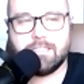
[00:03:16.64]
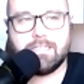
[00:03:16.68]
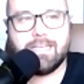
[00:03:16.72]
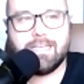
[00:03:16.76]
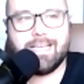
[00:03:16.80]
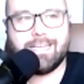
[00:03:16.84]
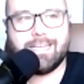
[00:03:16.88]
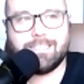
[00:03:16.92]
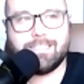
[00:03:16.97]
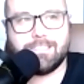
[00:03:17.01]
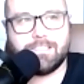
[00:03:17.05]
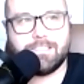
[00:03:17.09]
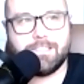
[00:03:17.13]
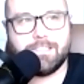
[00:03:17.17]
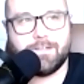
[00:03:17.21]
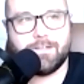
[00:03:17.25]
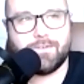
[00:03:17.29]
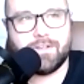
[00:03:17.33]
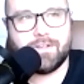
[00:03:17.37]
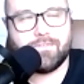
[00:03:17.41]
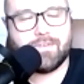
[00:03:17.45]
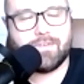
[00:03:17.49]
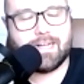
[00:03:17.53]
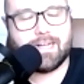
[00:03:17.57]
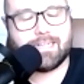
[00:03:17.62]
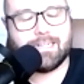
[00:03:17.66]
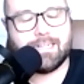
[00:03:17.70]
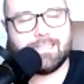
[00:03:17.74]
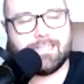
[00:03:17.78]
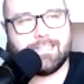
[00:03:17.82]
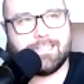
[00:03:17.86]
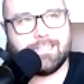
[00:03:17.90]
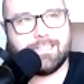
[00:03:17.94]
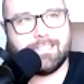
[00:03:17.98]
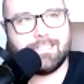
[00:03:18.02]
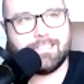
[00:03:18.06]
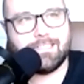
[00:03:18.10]
And so, in fact,
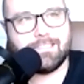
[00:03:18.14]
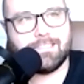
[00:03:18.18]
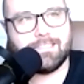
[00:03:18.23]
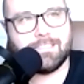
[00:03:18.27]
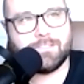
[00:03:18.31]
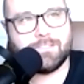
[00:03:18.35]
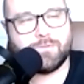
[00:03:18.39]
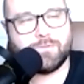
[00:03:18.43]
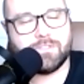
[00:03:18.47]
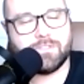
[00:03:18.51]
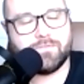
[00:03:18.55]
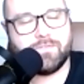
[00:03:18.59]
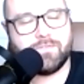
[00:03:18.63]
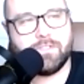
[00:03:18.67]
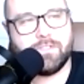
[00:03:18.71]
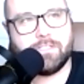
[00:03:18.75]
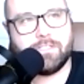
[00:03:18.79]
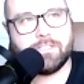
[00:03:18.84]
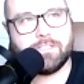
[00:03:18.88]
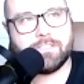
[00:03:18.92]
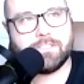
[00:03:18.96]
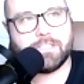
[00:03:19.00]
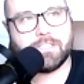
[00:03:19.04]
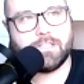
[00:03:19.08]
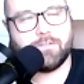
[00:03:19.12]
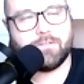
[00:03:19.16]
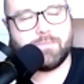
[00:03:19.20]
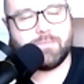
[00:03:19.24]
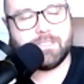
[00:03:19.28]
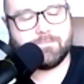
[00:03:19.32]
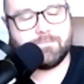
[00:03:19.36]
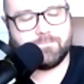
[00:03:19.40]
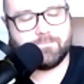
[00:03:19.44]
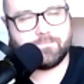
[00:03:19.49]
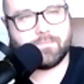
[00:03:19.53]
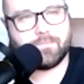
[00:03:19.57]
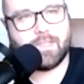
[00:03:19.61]
uh, uh, this was a few years ago, but
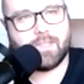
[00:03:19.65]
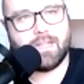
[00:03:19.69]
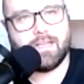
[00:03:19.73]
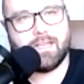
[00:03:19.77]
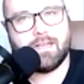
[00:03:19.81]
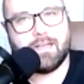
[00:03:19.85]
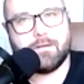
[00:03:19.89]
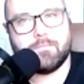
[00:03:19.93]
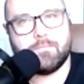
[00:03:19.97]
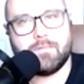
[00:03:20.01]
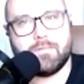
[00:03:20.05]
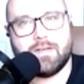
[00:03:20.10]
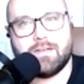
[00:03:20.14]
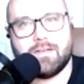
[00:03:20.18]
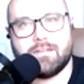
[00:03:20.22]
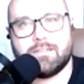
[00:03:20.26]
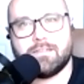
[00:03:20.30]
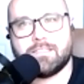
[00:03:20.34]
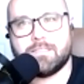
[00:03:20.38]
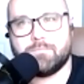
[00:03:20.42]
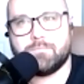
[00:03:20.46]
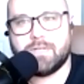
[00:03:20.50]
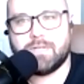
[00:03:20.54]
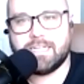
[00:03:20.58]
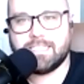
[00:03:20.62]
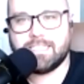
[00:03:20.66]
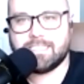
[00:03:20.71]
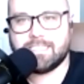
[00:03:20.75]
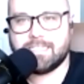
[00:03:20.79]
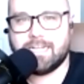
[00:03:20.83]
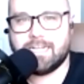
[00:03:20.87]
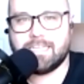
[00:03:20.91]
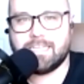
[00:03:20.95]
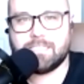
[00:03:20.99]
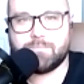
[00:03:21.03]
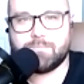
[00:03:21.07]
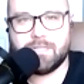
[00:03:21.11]
um, some buddies
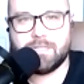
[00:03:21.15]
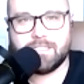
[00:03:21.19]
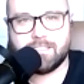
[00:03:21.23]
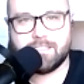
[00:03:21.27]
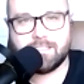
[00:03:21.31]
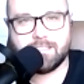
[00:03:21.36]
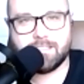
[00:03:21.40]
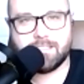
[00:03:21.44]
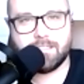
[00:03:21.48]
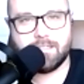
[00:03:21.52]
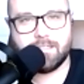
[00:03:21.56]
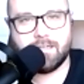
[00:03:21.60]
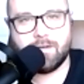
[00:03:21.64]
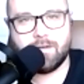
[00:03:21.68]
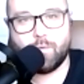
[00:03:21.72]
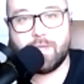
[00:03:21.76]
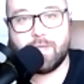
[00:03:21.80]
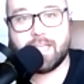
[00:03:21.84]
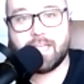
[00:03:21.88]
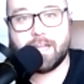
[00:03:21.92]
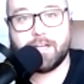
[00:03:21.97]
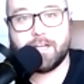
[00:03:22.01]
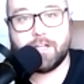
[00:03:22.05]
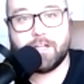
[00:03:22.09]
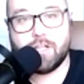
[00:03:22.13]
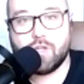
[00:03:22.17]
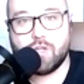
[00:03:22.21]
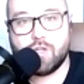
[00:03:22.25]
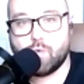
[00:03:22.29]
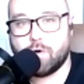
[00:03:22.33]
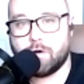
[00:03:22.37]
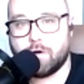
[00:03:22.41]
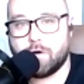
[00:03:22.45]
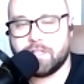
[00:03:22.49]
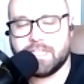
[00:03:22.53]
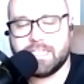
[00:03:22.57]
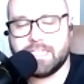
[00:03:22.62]
and I spent a weekend in New
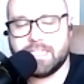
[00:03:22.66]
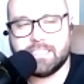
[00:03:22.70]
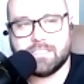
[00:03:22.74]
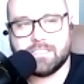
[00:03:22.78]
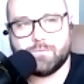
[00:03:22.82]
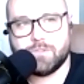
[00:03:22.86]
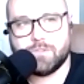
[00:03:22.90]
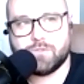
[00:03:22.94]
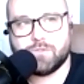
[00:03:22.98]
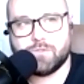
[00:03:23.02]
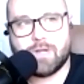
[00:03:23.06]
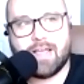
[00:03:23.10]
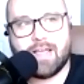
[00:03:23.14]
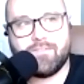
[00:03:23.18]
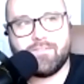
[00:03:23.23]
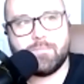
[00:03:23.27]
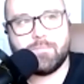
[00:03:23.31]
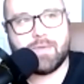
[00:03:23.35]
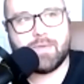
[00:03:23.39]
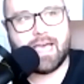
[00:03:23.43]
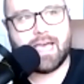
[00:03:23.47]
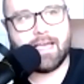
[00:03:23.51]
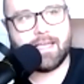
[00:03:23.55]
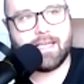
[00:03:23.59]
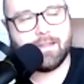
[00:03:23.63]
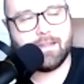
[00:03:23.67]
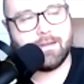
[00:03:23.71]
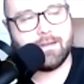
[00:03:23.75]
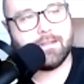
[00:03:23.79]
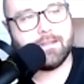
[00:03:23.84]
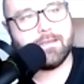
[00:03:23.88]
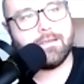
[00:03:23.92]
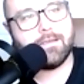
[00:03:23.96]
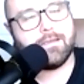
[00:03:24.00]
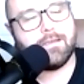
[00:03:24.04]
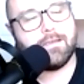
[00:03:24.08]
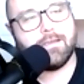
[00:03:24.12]
Orleans, and we were driving back, and
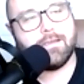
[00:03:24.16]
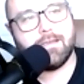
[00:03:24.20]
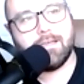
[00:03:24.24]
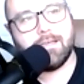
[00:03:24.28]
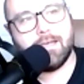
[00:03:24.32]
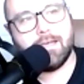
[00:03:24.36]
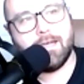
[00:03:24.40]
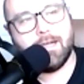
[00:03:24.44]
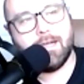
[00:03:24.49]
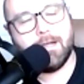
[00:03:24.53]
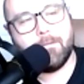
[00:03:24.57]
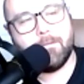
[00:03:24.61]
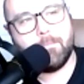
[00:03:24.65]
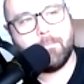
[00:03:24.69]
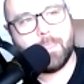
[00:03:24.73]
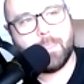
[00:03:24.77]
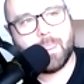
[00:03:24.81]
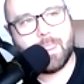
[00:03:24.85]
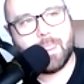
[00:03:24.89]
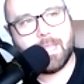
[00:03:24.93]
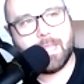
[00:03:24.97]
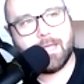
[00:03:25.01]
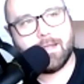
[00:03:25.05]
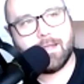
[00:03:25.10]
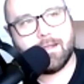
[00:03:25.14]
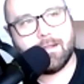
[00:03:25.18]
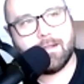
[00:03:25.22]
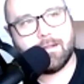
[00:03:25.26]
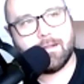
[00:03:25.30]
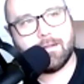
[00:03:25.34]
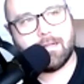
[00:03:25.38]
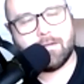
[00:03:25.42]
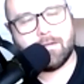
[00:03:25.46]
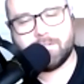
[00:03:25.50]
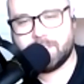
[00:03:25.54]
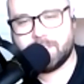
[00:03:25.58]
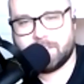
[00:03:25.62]
um,
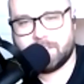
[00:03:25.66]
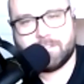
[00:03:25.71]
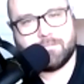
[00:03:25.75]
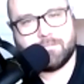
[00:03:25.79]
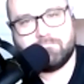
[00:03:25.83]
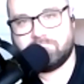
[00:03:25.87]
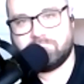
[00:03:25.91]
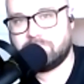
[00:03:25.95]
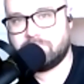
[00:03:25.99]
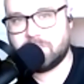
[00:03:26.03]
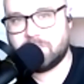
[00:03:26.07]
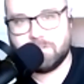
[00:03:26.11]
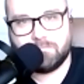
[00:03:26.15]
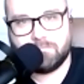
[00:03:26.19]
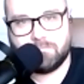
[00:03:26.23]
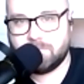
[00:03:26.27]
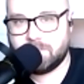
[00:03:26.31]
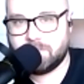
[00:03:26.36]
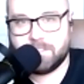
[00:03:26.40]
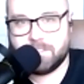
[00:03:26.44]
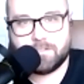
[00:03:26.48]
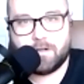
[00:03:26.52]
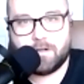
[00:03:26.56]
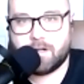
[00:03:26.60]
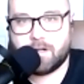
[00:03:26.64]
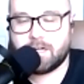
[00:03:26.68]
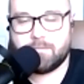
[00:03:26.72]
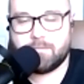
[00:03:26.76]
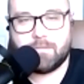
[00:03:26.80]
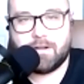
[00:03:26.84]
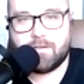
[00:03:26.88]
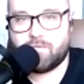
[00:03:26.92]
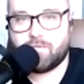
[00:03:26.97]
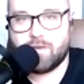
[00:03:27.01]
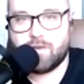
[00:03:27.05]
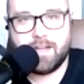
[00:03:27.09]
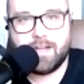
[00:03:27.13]
I was just just talking to
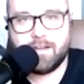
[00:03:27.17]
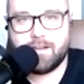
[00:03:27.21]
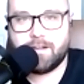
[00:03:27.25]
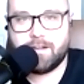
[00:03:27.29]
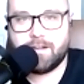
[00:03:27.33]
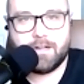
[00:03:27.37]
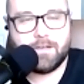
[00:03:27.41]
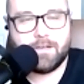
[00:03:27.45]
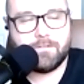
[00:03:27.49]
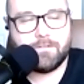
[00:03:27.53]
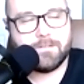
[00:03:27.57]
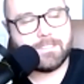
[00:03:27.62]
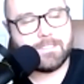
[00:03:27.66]
my friend, you know,